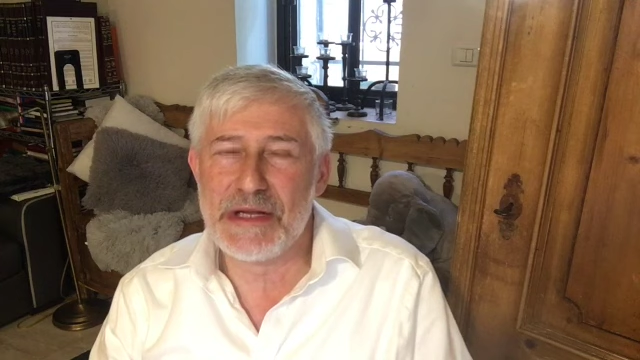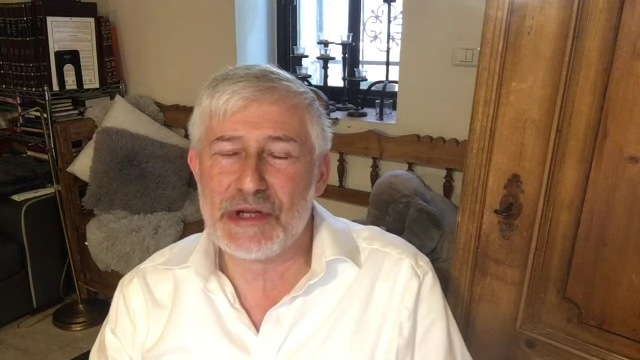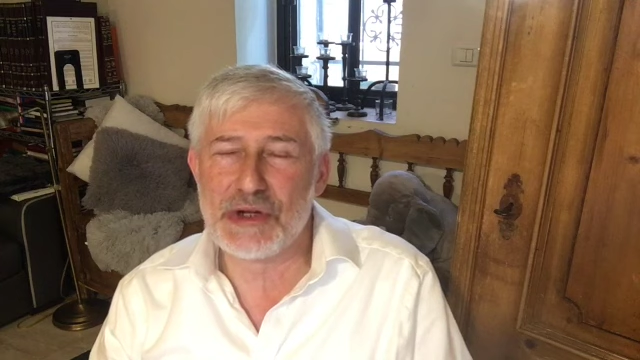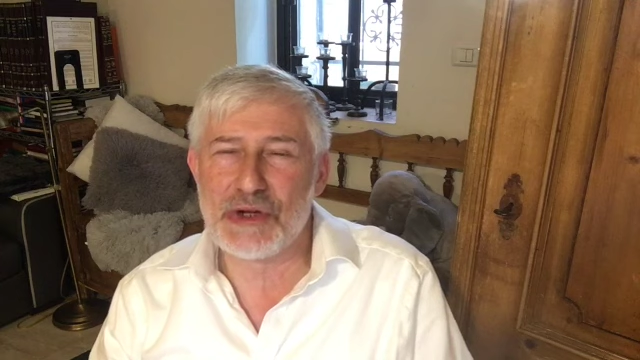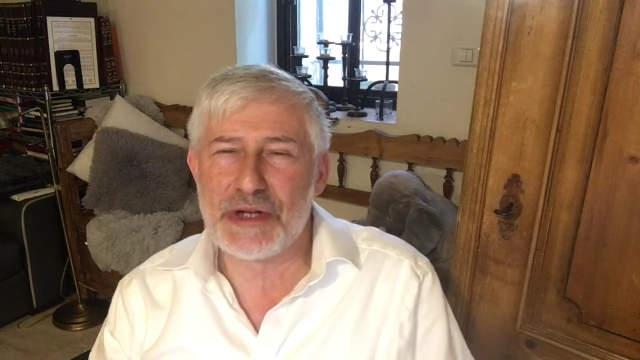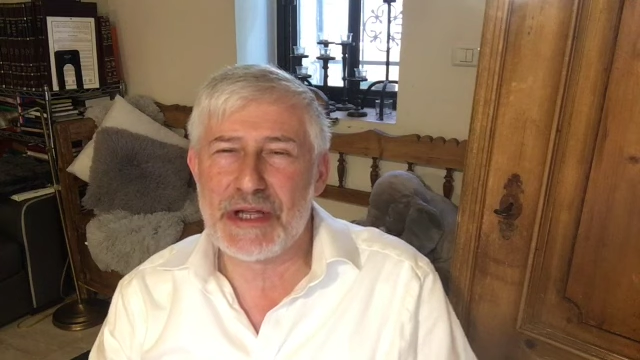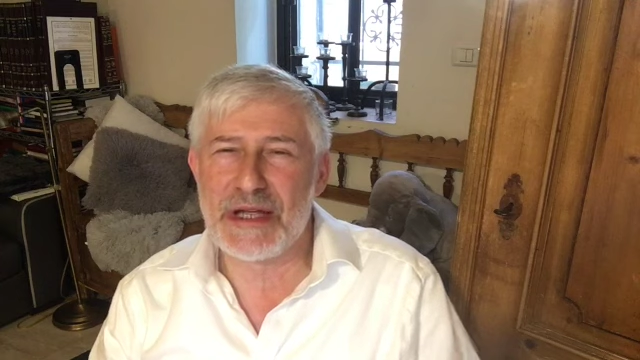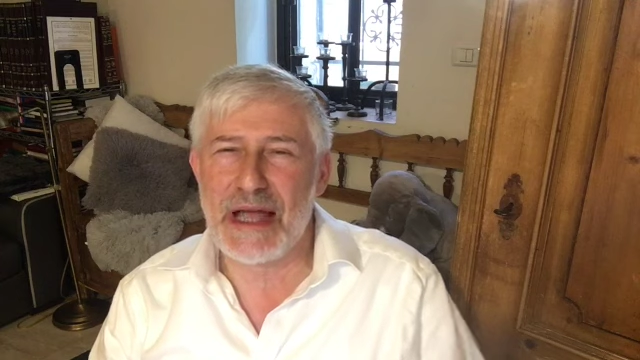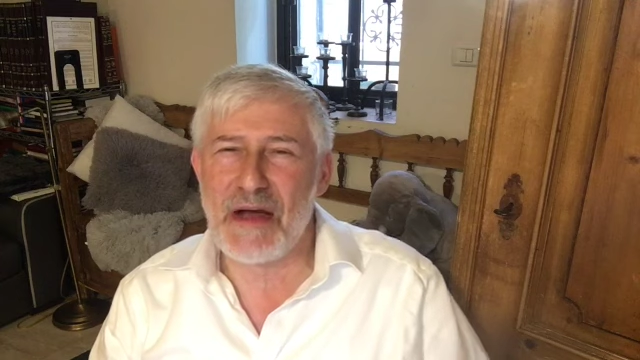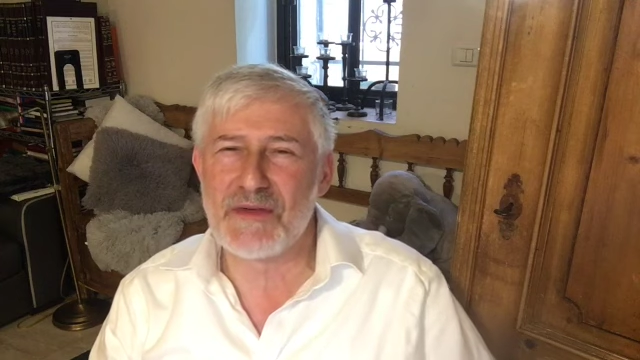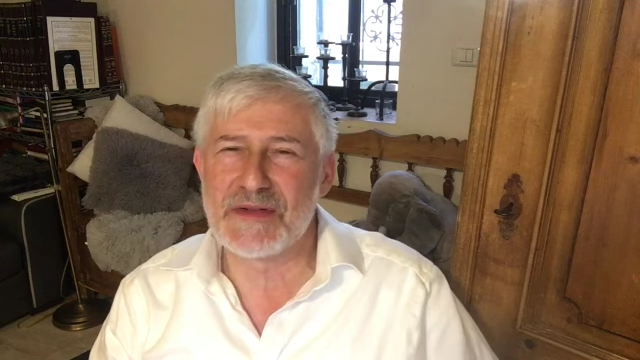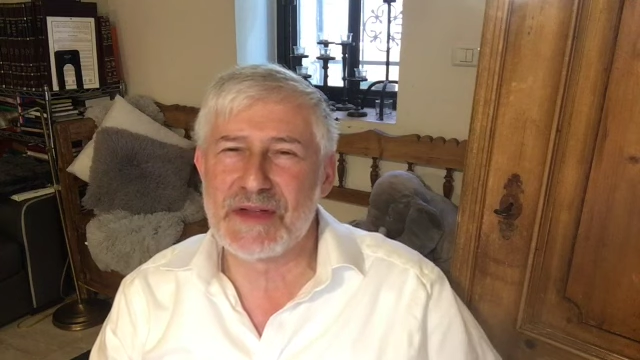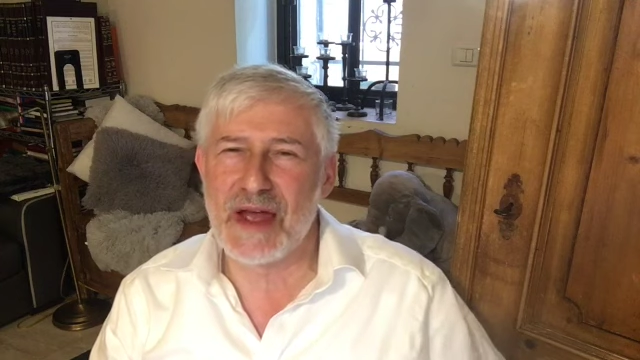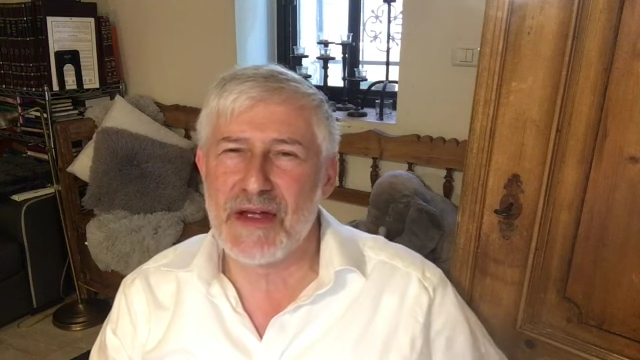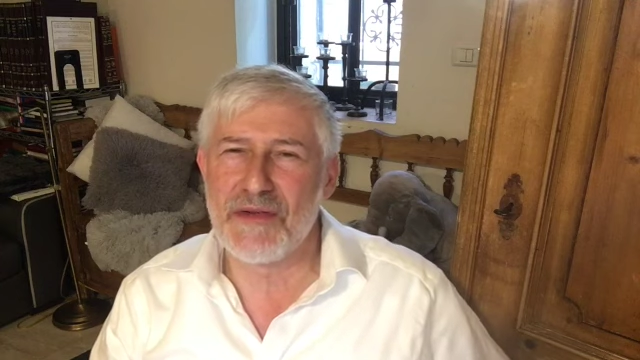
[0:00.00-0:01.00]
lurking
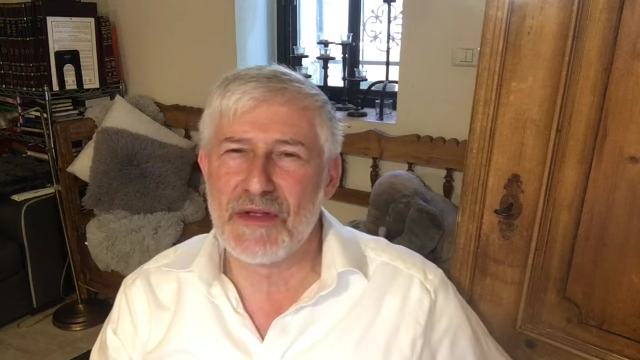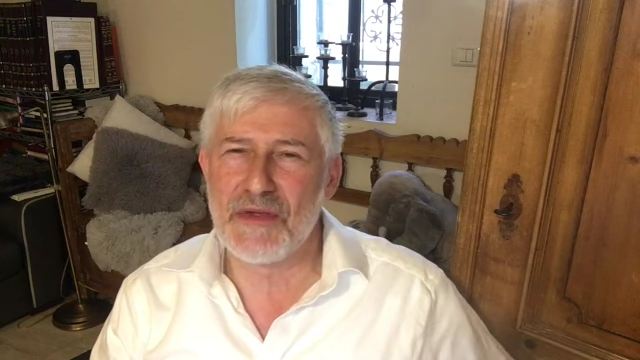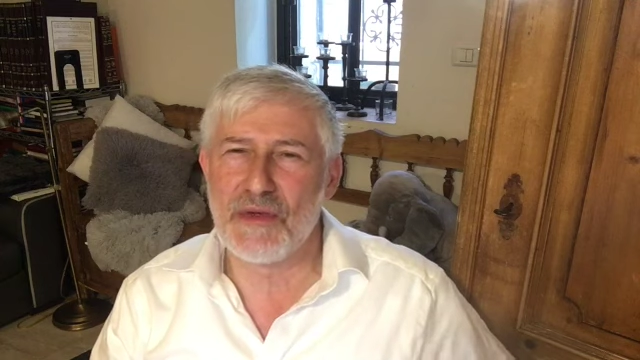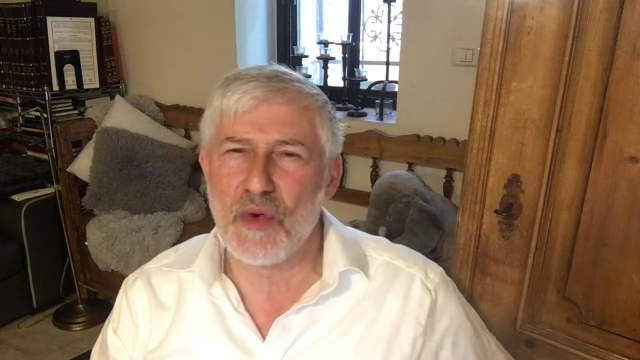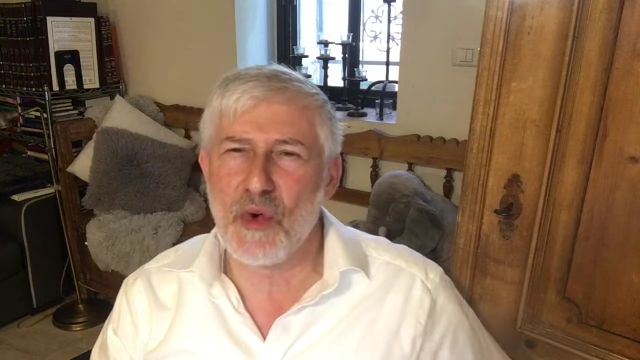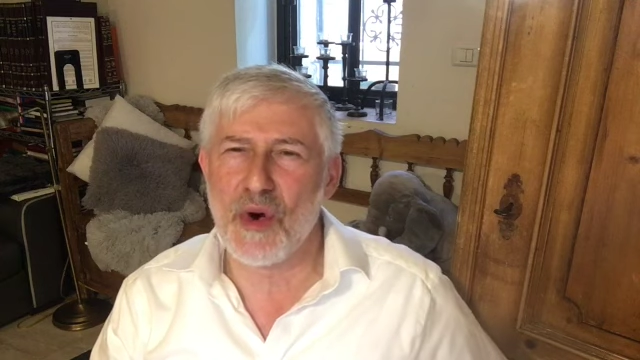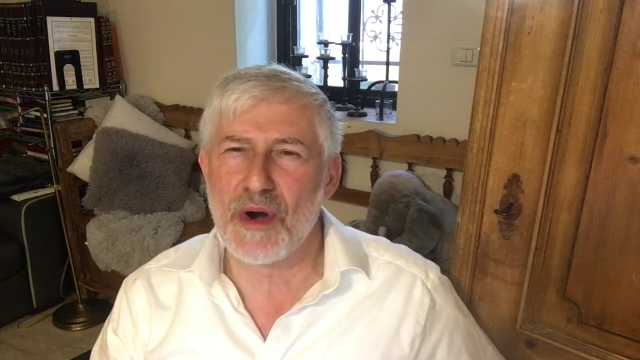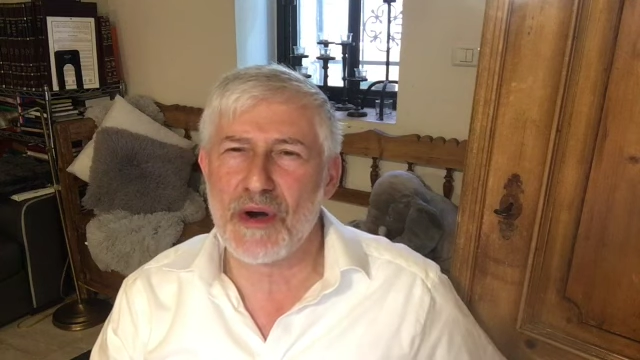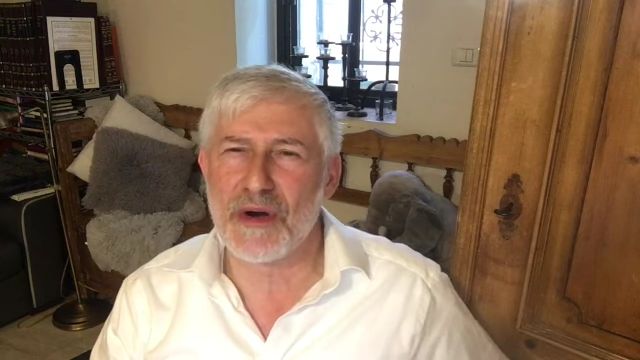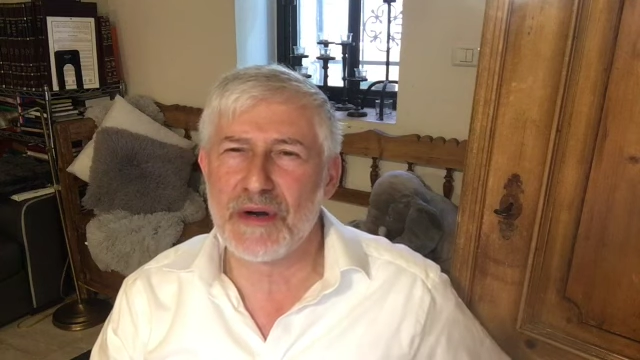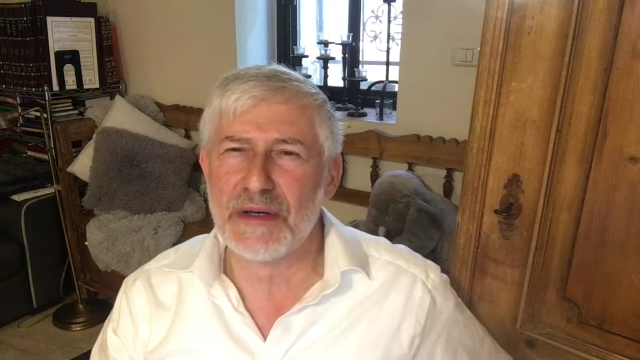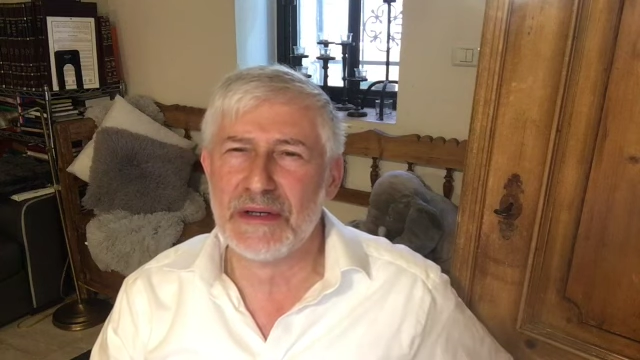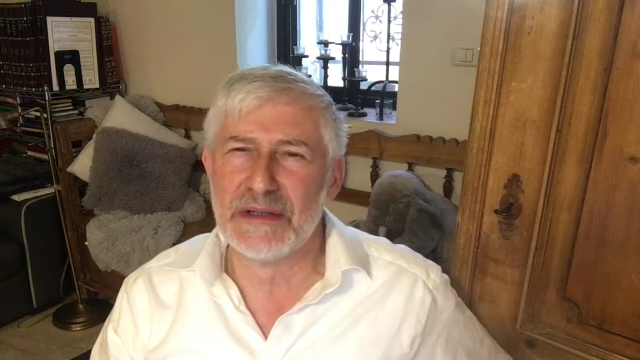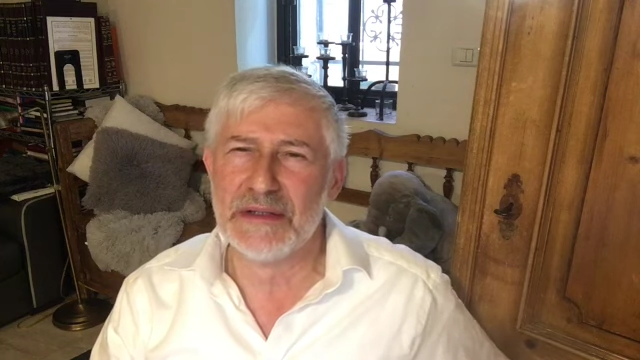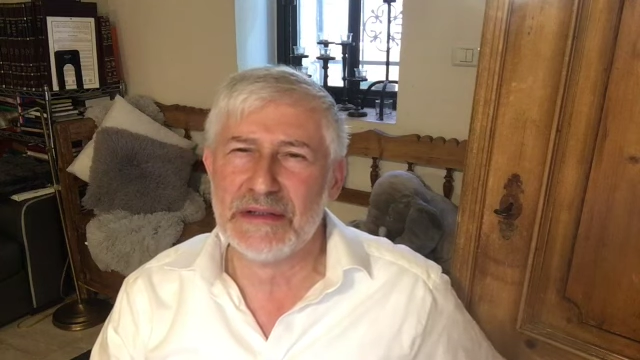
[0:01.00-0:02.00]
outside the door,